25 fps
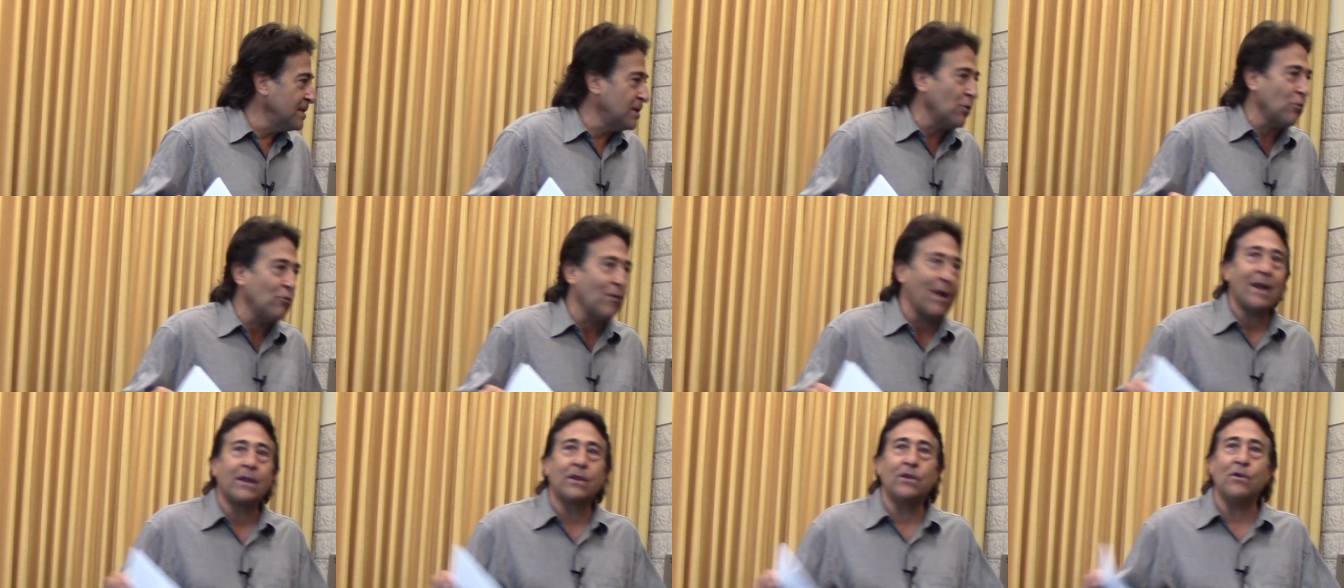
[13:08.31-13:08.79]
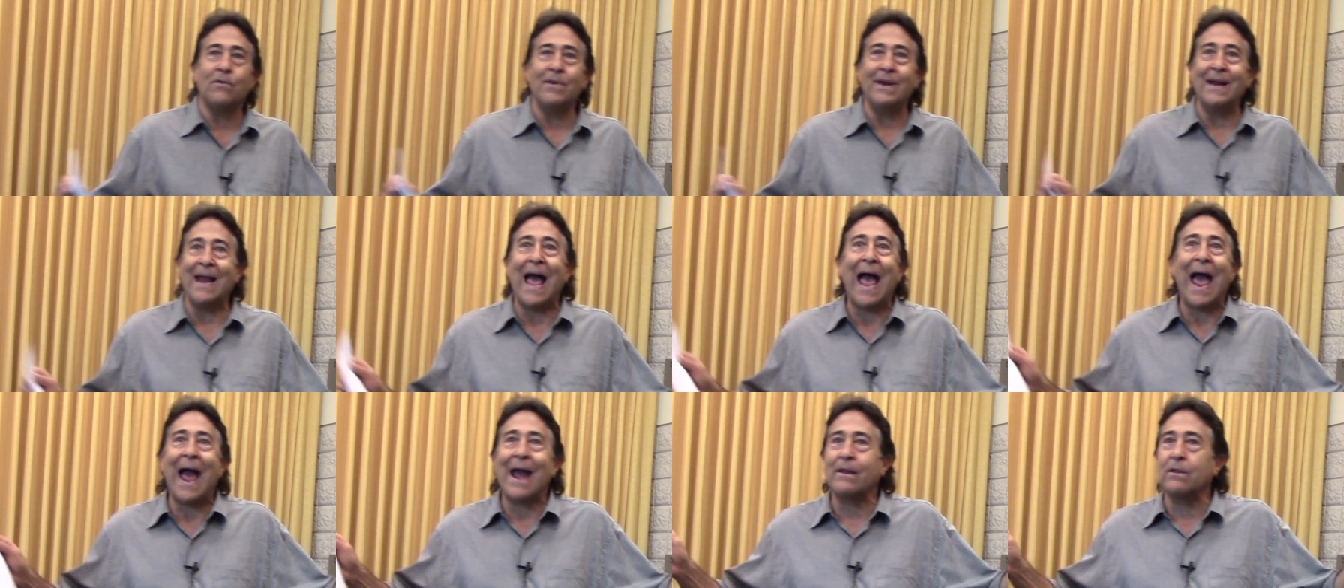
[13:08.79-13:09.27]
director, and
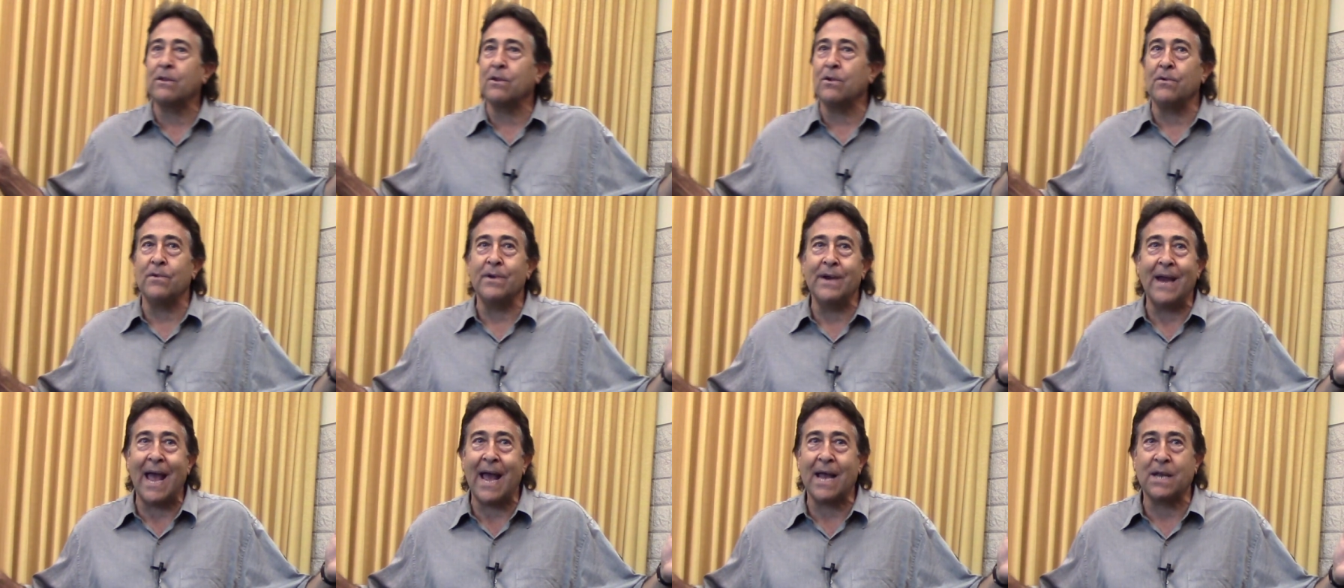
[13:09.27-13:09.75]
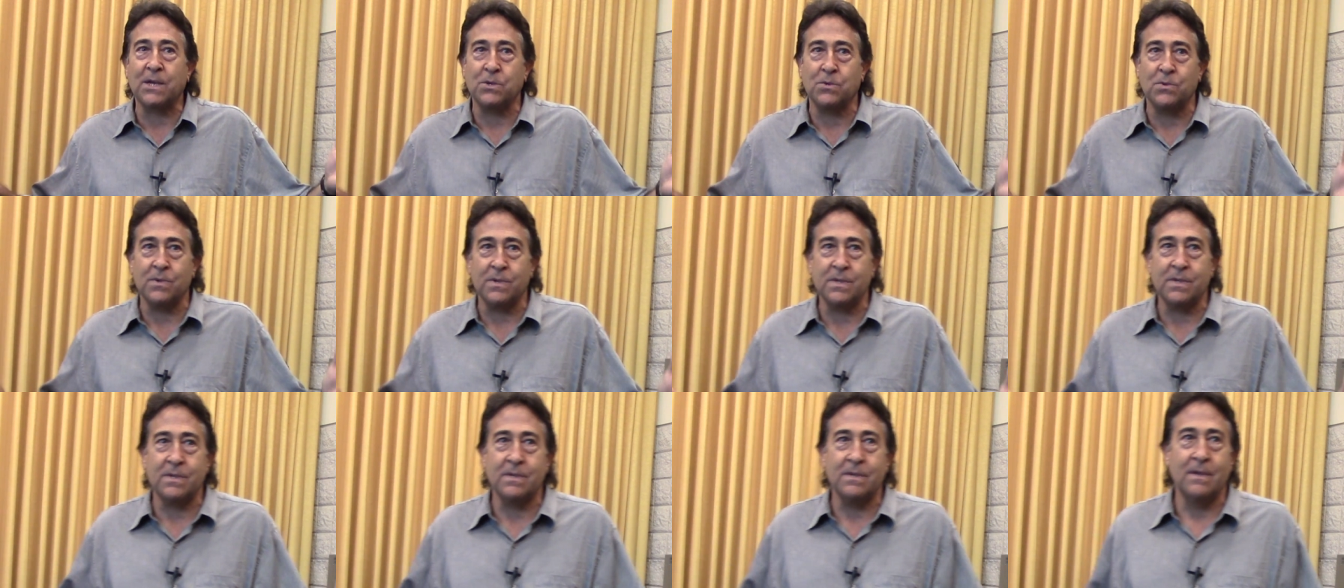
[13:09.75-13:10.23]
actor and
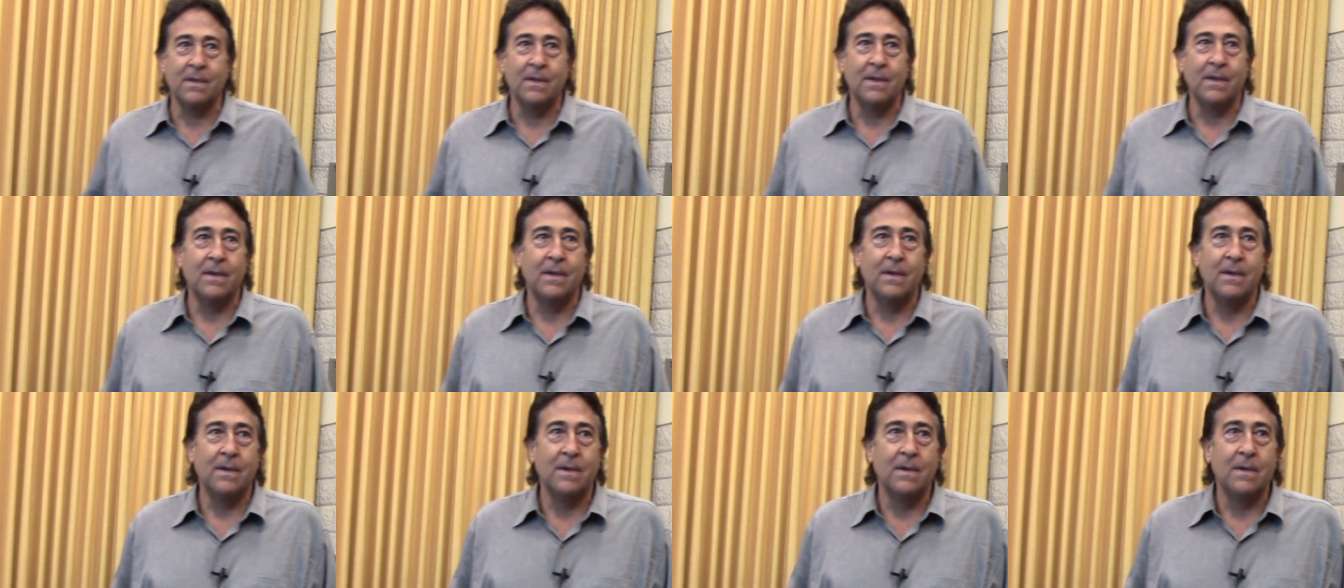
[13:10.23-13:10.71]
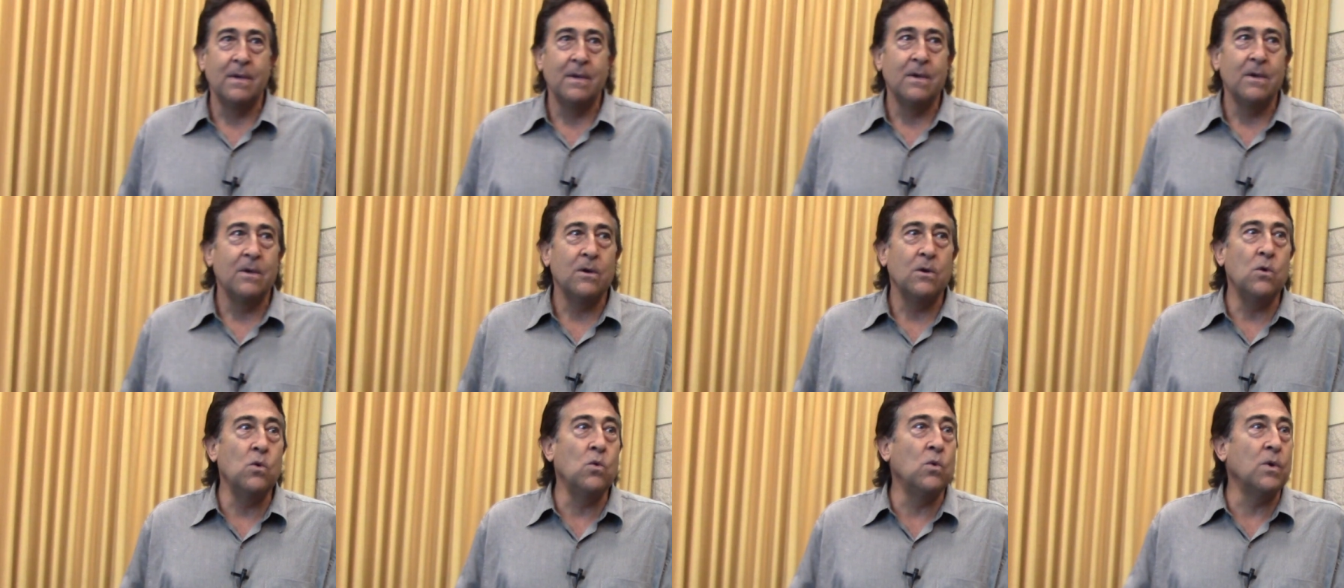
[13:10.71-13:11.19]
actress
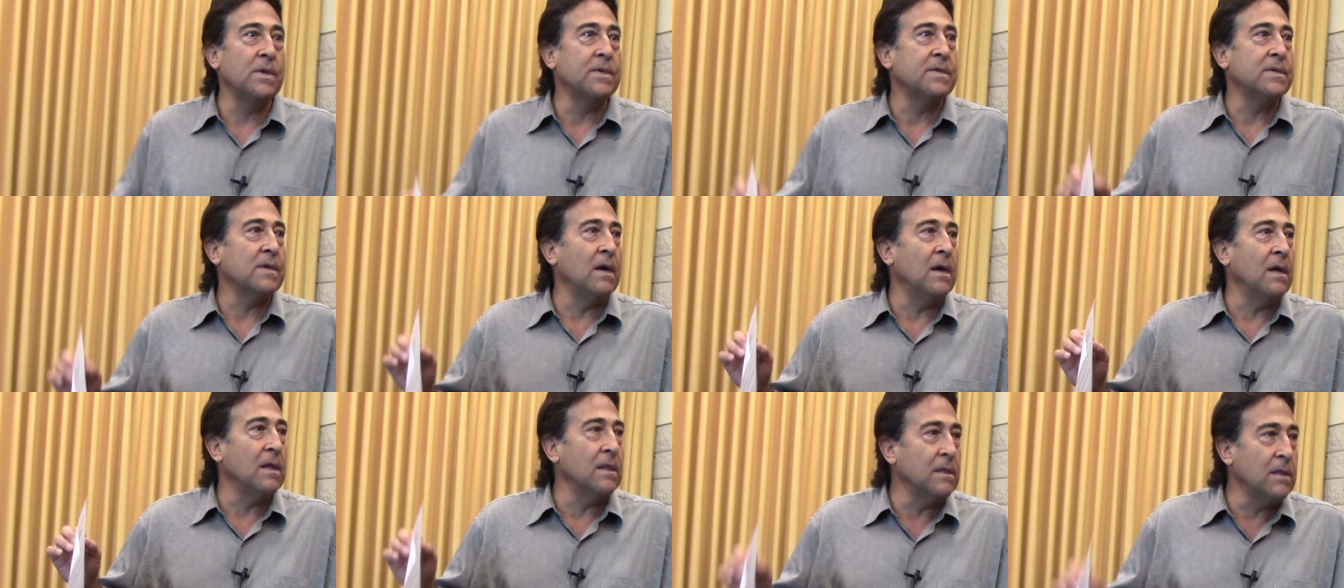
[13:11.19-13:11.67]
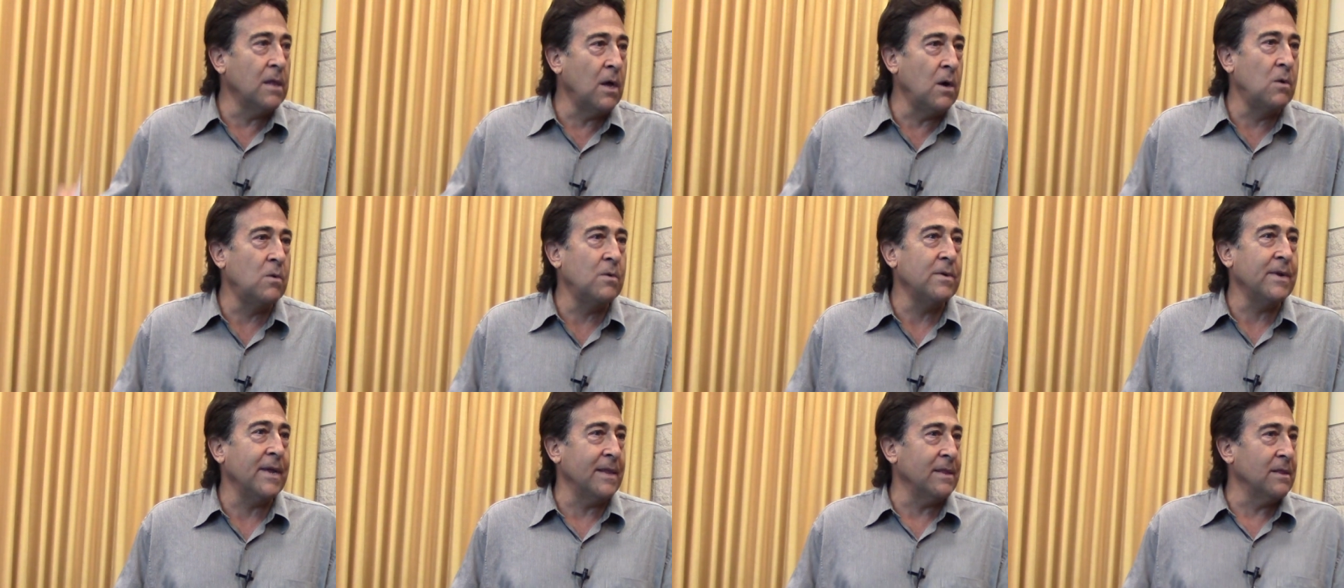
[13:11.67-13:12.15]
who was
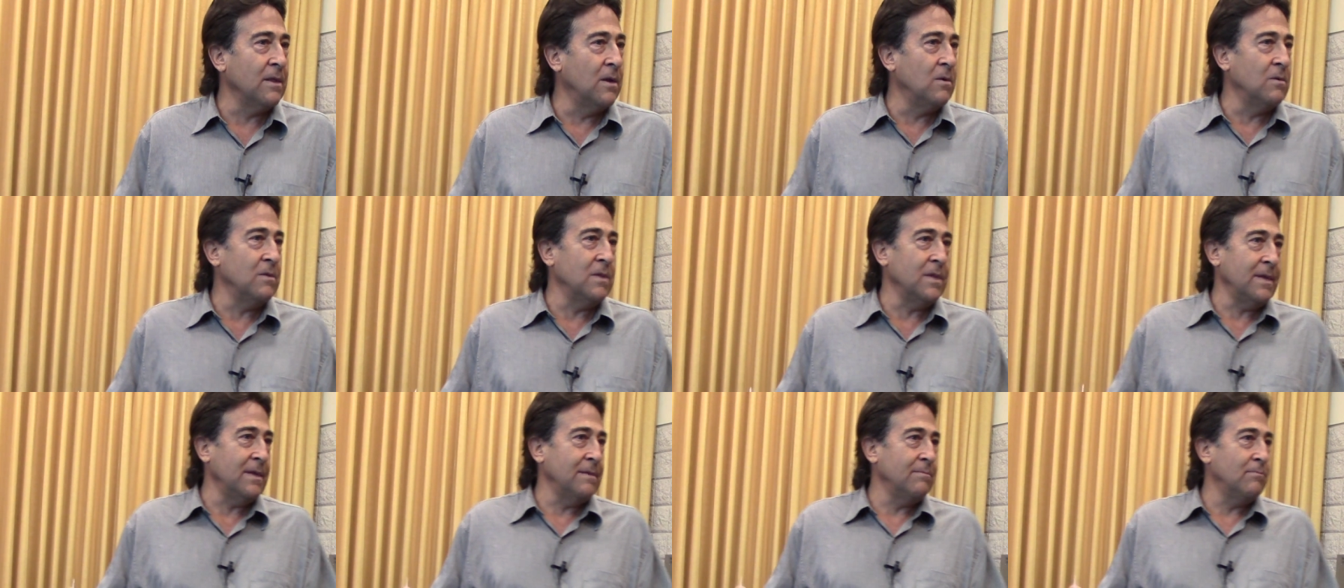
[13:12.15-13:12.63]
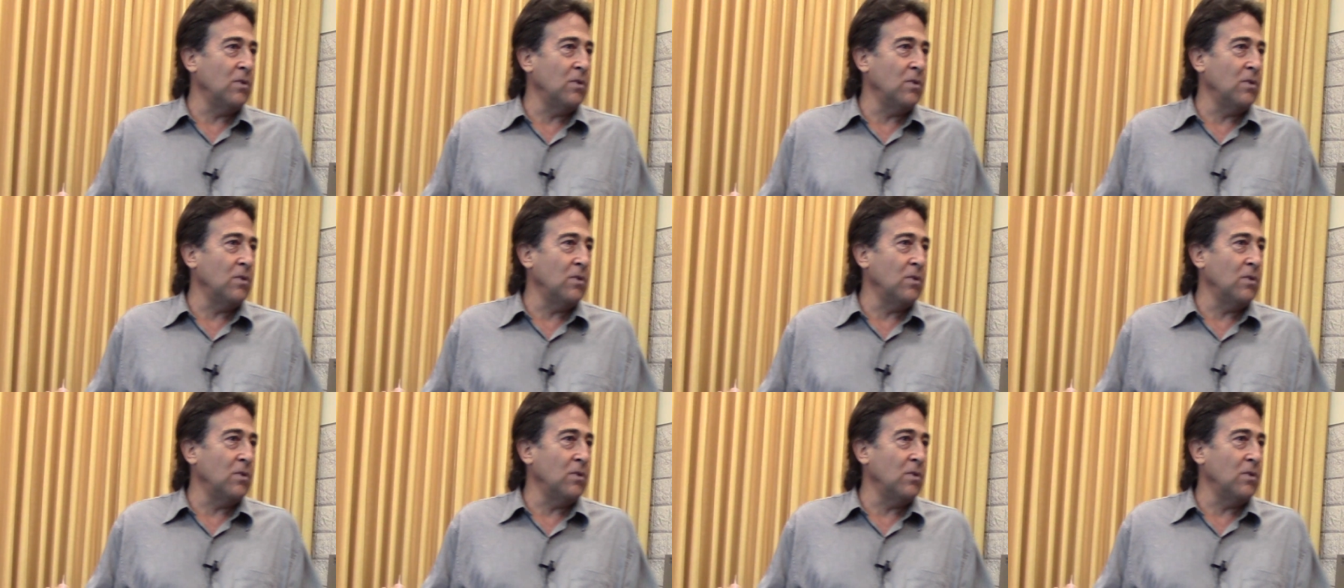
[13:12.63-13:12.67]
alone and lonely.